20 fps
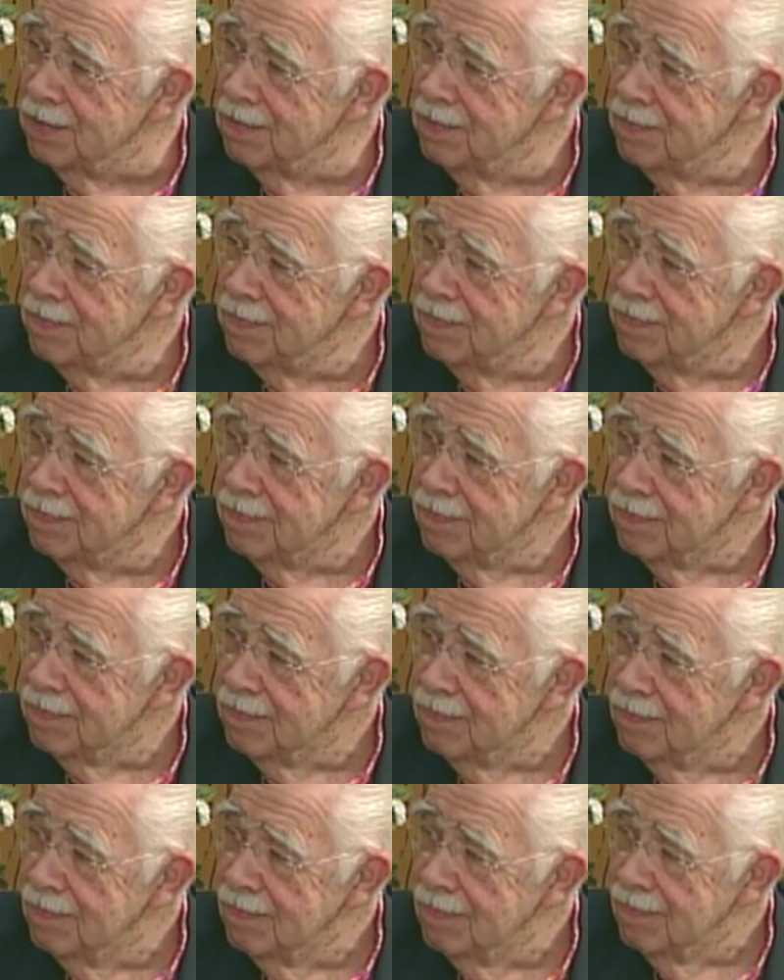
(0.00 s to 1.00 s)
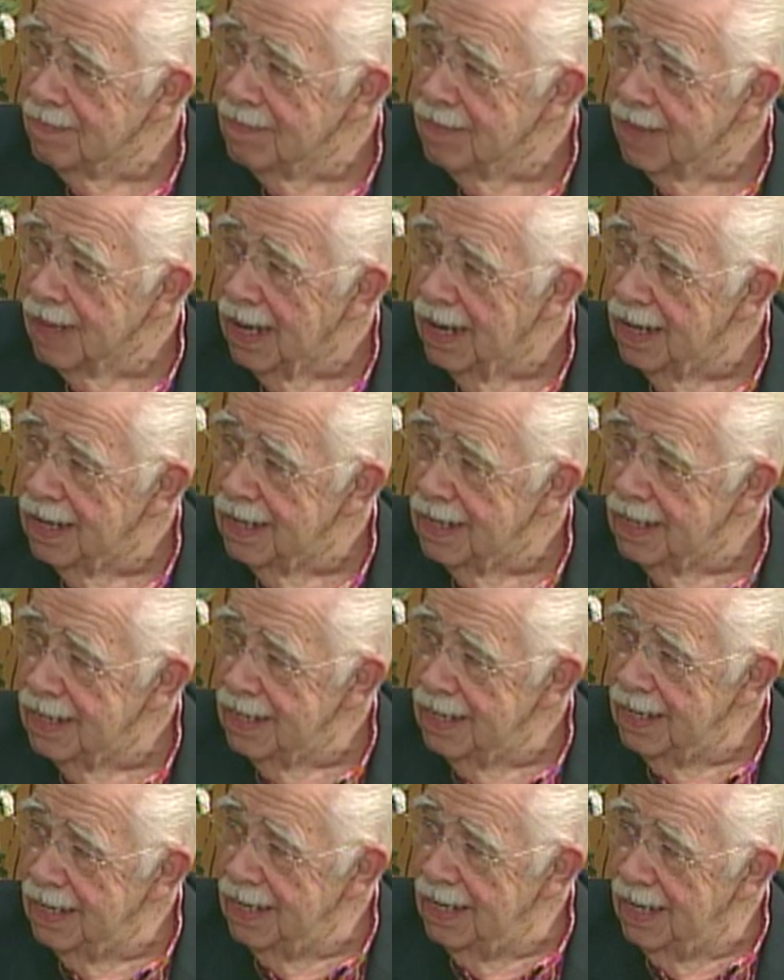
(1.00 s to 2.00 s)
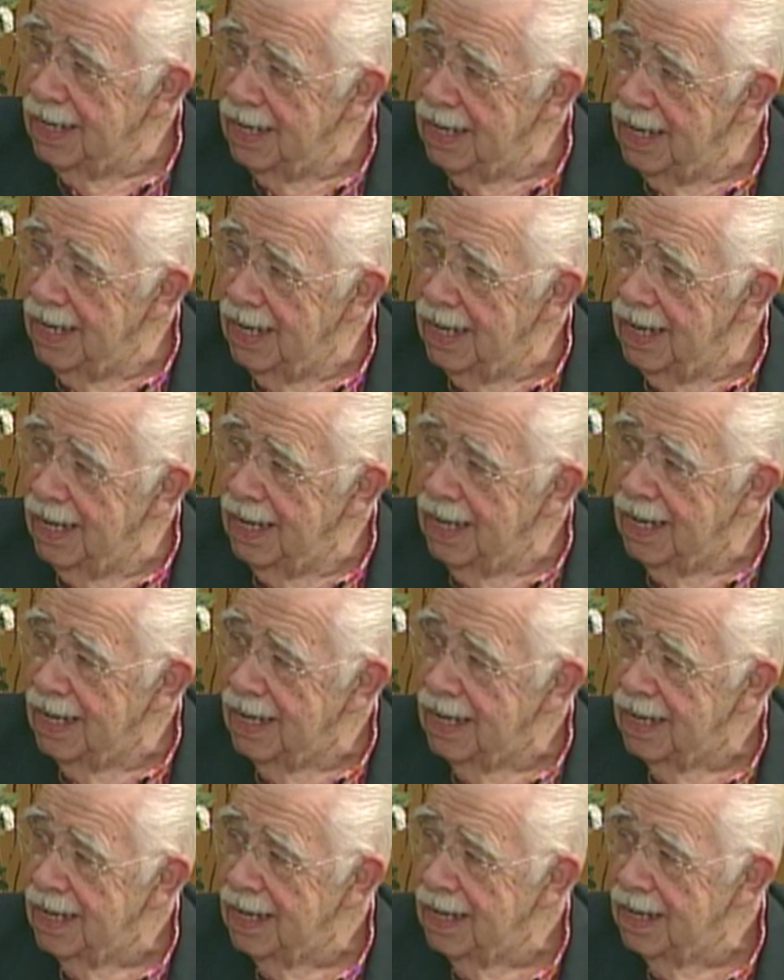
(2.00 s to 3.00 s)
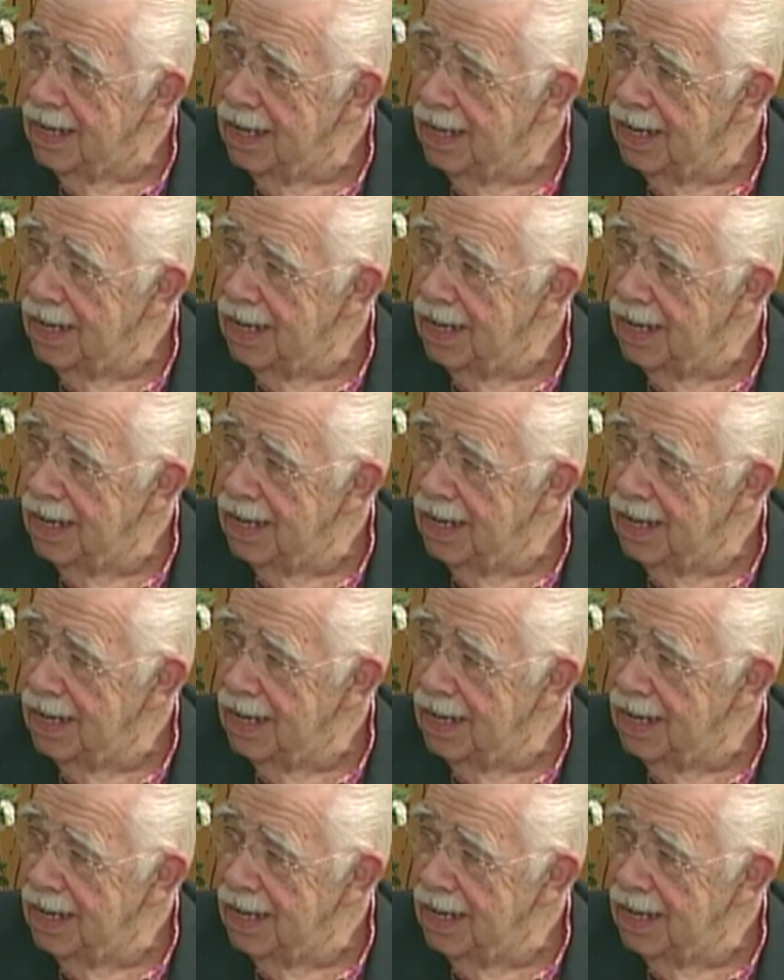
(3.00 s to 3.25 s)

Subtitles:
I'm glad to see you, and I'm glad you're back, and I'm glad Dee is doing